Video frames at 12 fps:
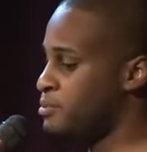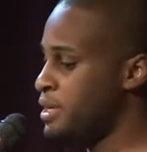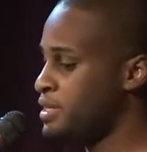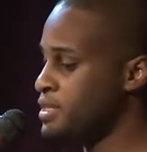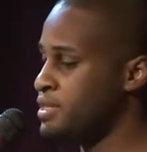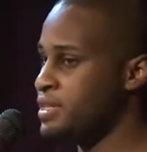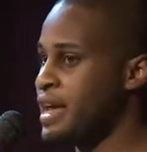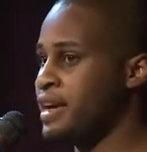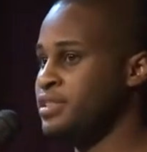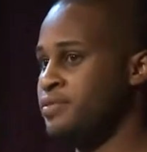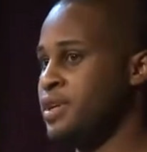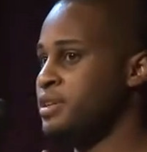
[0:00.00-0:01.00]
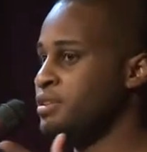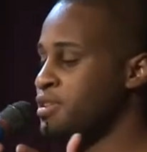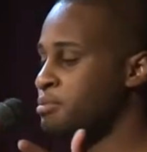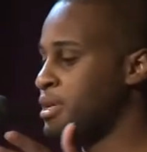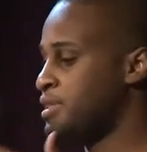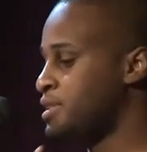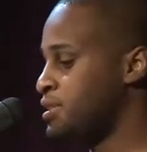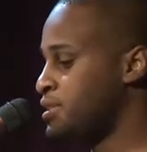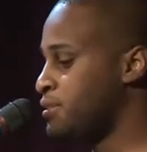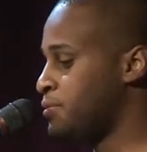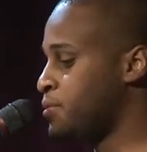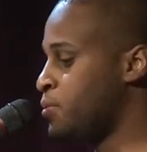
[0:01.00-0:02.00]
spaces, and activating those spaces in
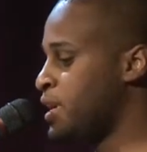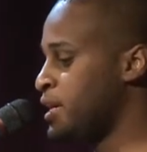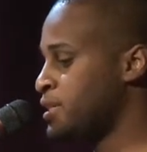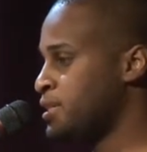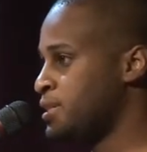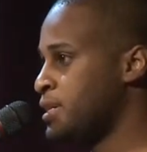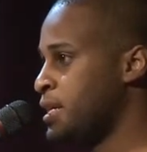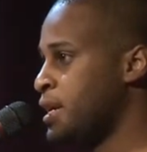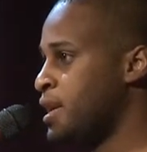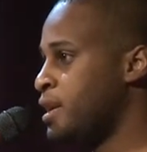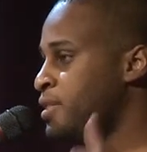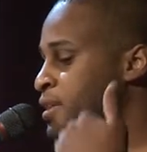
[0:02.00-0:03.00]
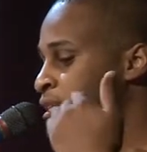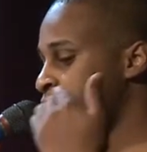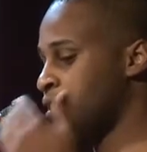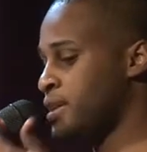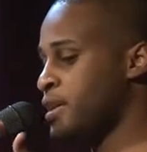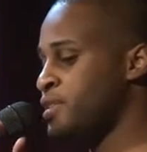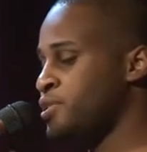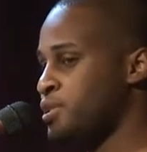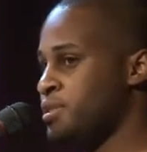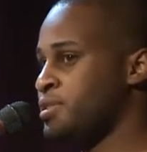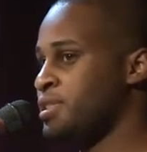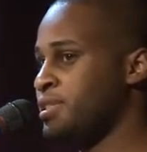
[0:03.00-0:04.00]
different ways. And I think design
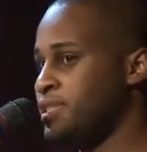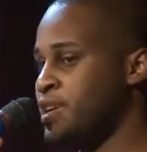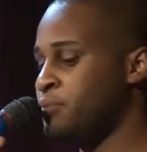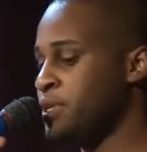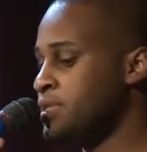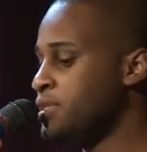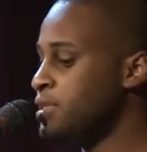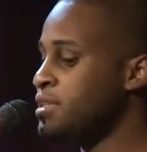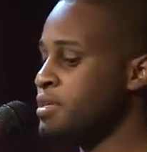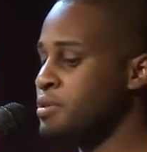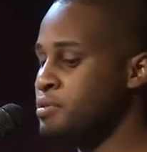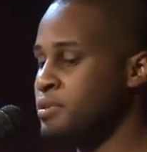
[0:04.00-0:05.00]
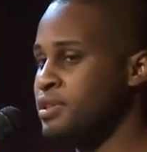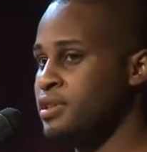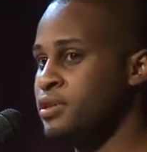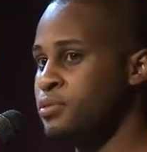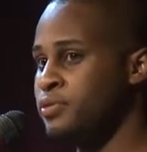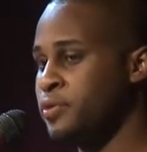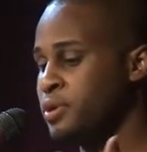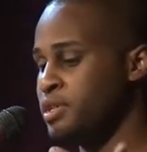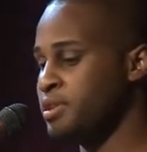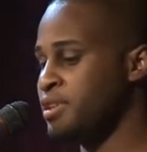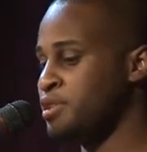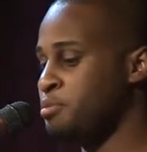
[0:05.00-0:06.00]
shares the same concern. We
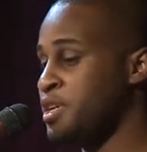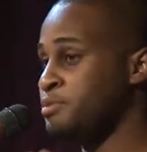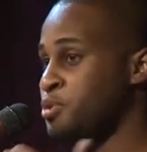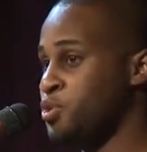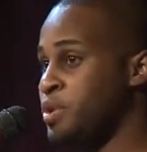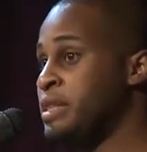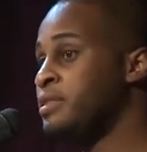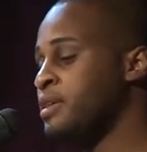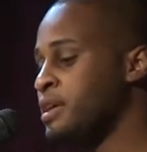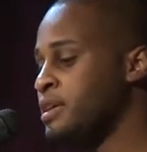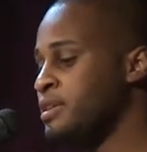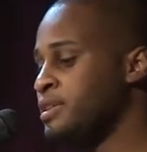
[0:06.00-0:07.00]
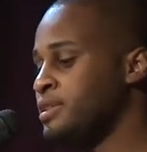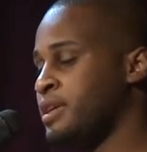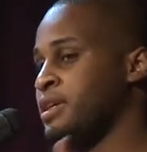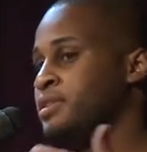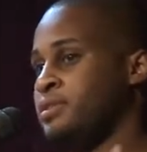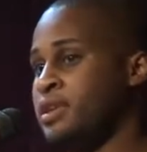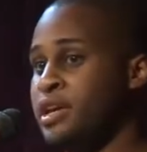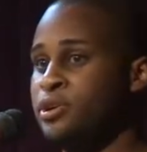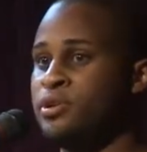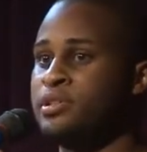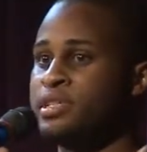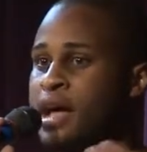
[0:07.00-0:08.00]
focus on the space between things, like
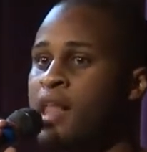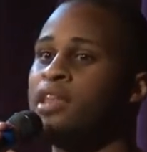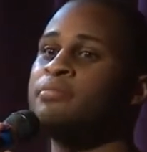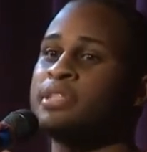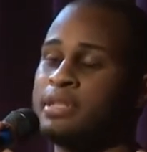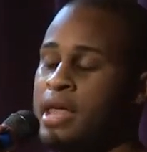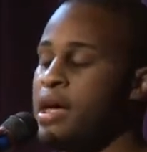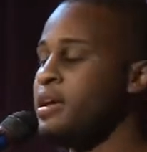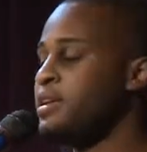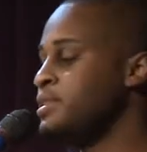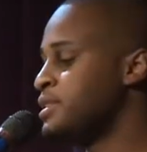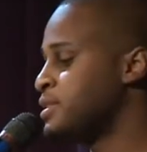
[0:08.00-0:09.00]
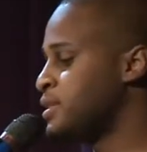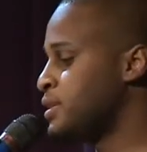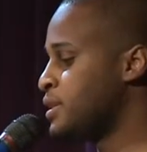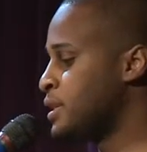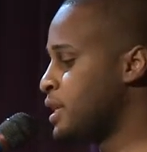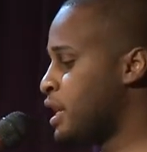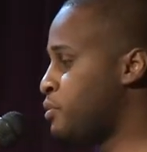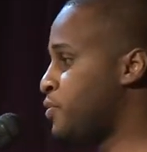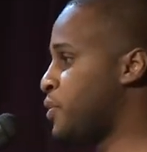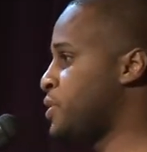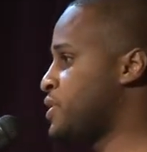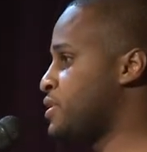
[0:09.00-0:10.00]
letters, columns, and lines, and we
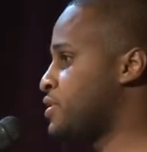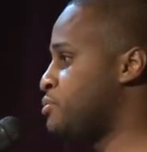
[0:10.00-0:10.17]
focus on the